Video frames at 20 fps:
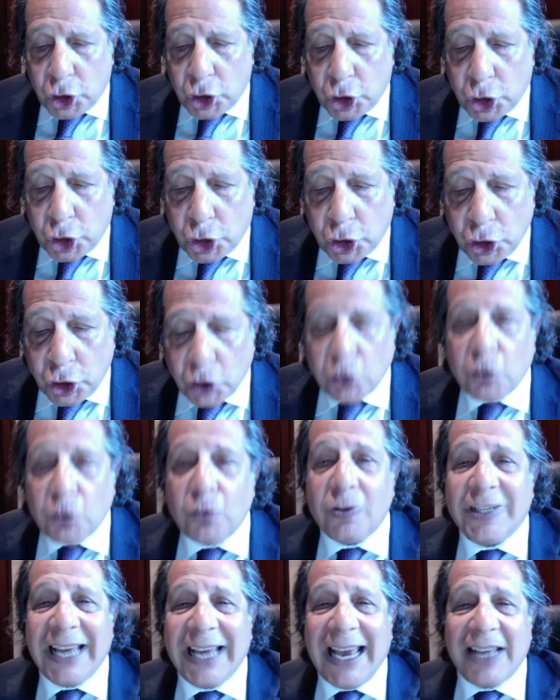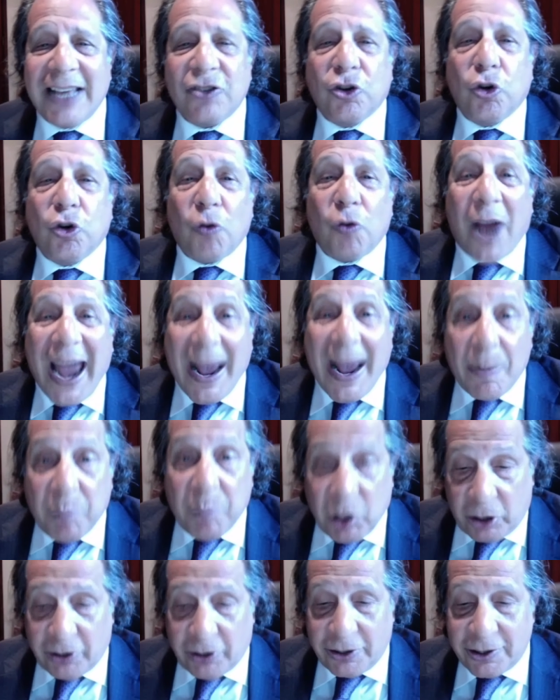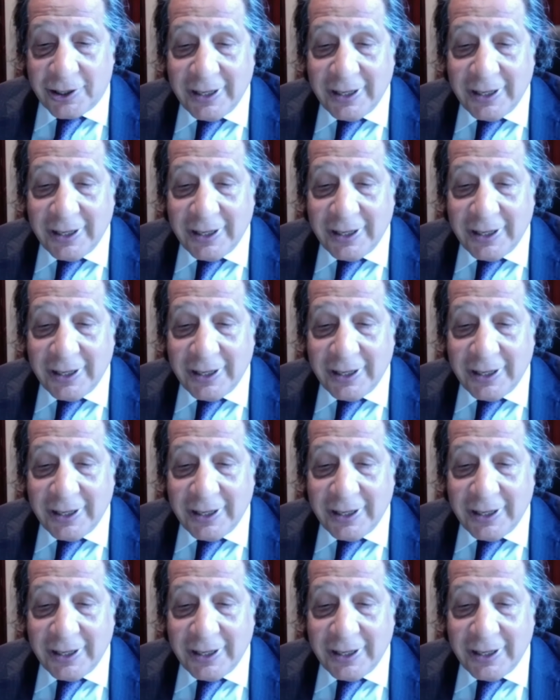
Jews as grabblers.